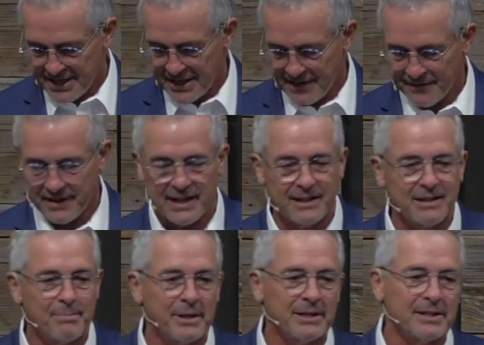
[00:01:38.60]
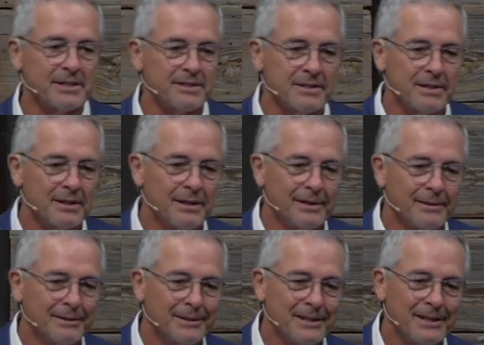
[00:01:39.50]
of the independence.
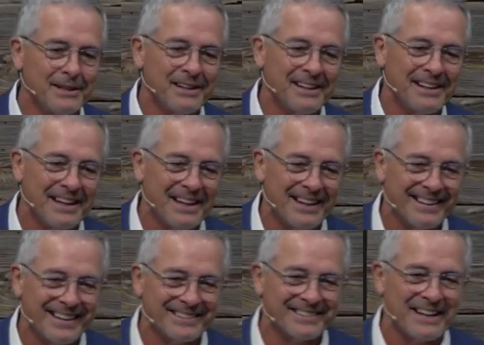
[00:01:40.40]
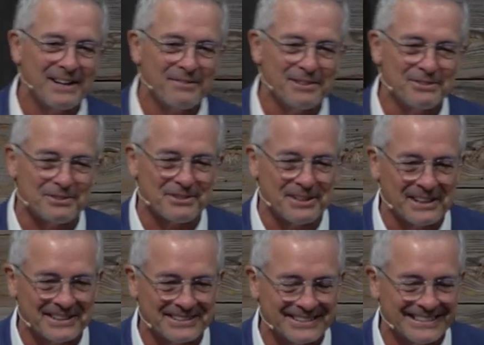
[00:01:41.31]
It's kind of interesting,
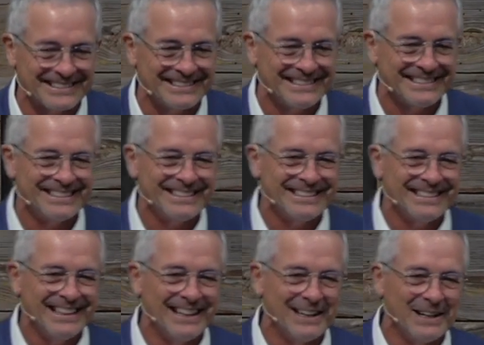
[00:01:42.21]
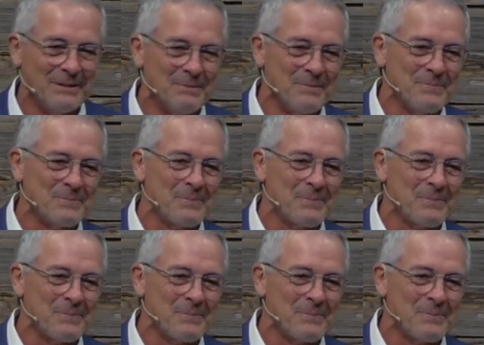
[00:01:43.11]
isn't it?